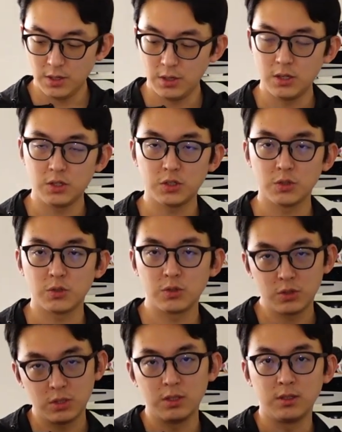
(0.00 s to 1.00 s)
you can
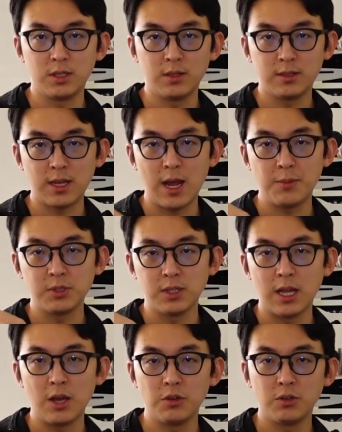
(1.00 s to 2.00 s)
the tip tabs
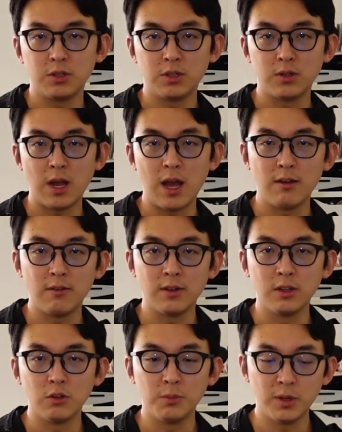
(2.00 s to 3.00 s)
allow you to have a
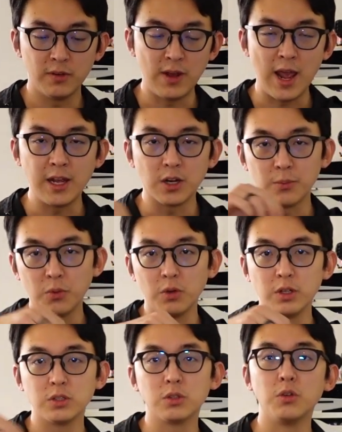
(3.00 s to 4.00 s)
little bit of an anchor
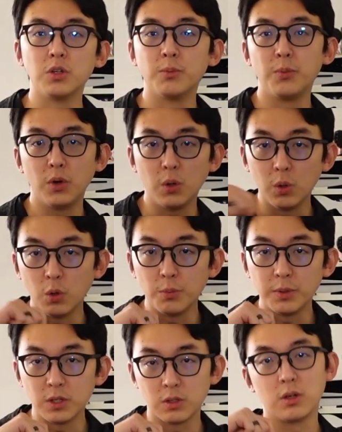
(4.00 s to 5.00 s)
point so you can pull
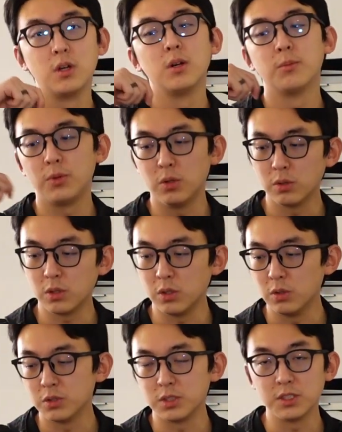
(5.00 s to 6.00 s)
open or pull
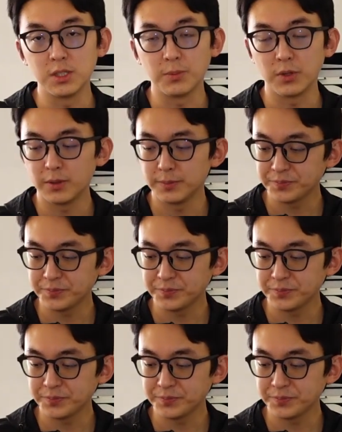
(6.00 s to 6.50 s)
close the zipper.